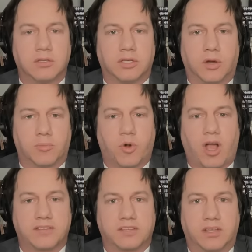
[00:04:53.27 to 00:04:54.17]
you know,
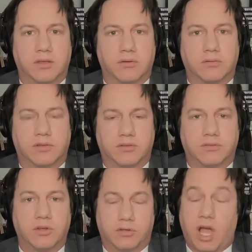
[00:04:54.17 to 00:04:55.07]
prosecute, that
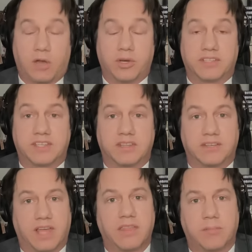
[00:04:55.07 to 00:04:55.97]
you're not going to seek the
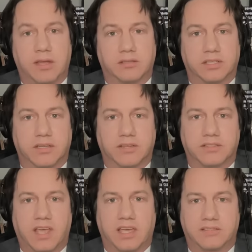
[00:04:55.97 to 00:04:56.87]
death penalty in this
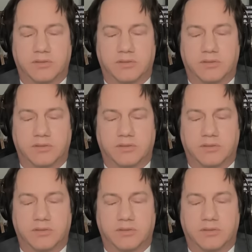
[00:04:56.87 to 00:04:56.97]
case,